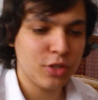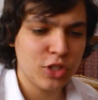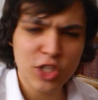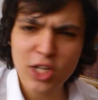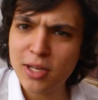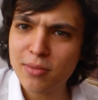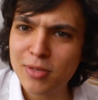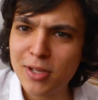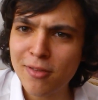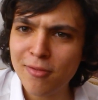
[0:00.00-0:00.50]
She
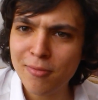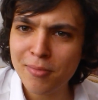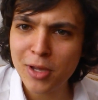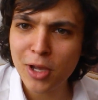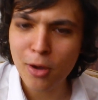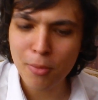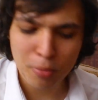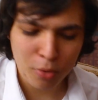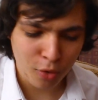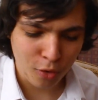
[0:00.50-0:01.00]
keeps giving me
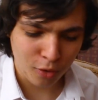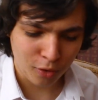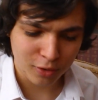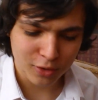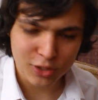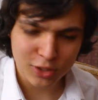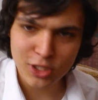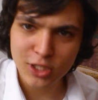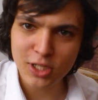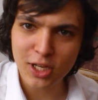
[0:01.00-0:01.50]
her paw.
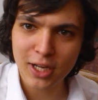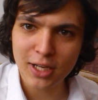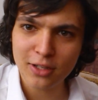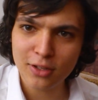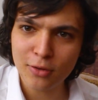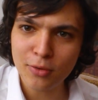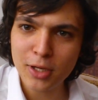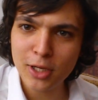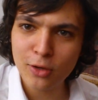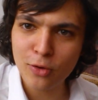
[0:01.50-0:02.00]
She's like,
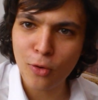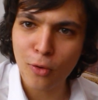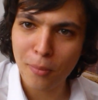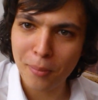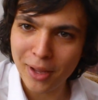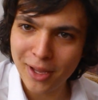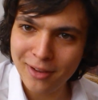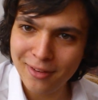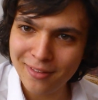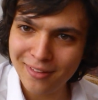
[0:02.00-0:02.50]
don't ignore
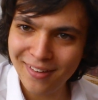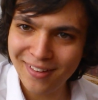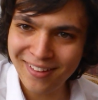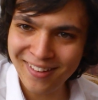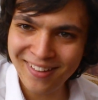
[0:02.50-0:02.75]
me.